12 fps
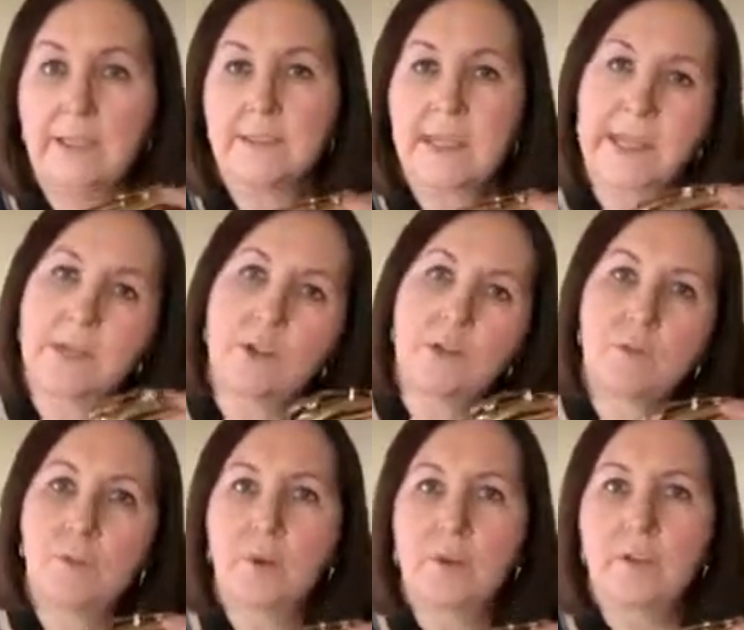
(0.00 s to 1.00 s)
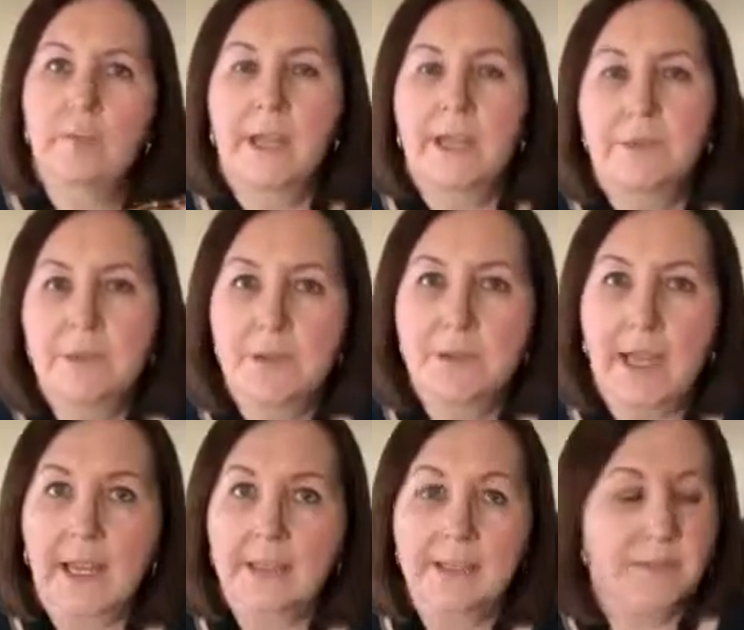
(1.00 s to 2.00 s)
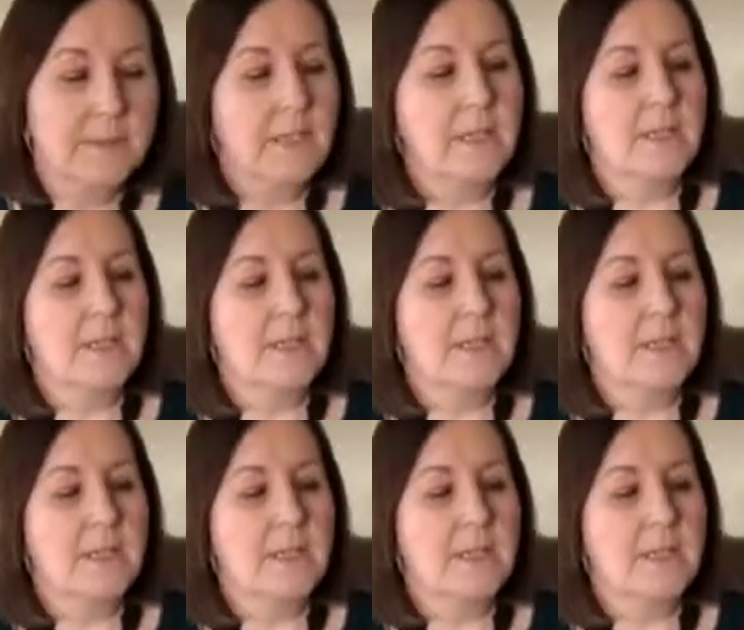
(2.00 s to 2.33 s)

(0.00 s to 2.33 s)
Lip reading: taken off the body of my alto sax